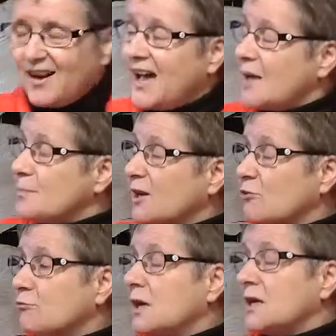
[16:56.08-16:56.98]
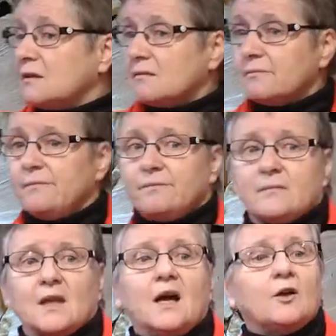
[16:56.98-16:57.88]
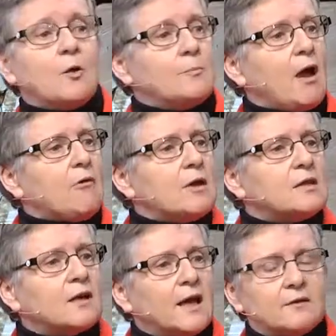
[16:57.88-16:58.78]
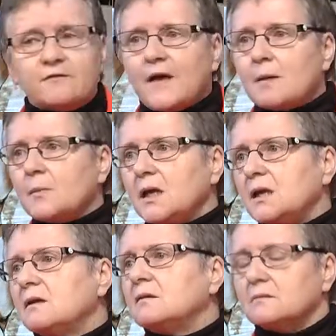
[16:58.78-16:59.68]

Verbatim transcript: I had my career, I got married, I had a family.